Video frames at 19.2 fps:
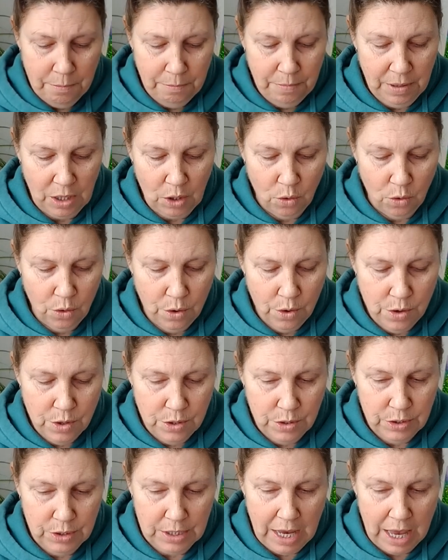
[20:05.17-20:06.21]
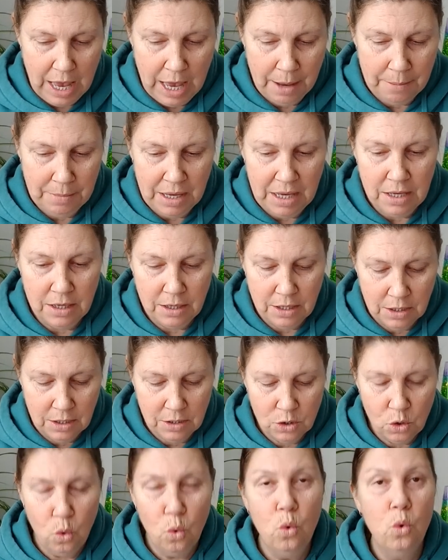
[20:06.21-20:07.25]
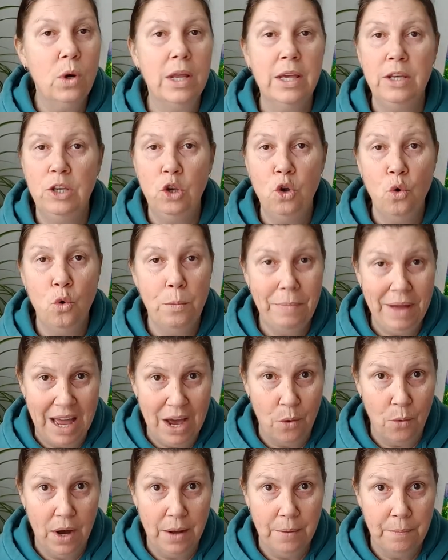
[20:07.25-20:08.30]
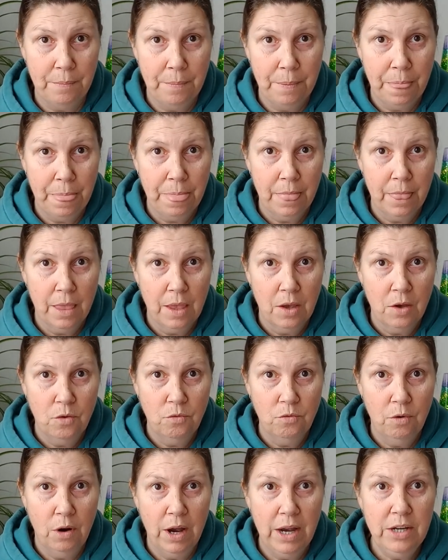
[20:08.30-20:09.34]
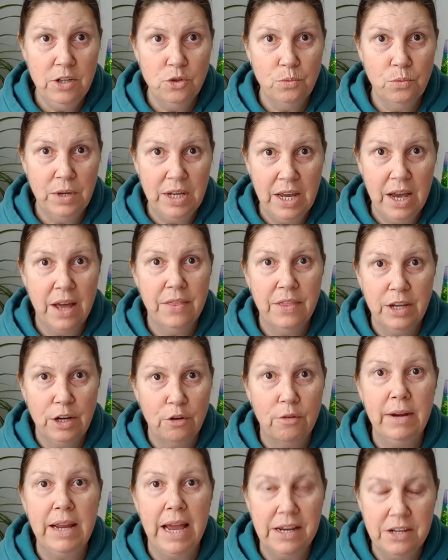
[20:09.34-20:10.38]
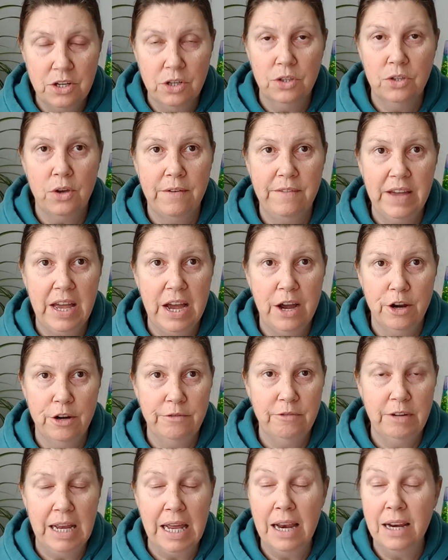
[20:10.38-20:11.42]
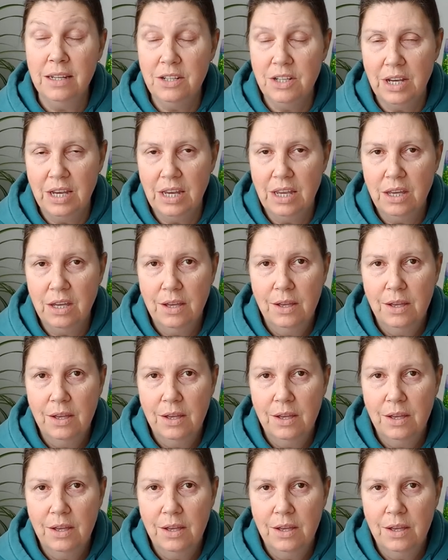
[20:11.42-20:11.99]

Because it is all in your power, right? We are the creators of our own reality.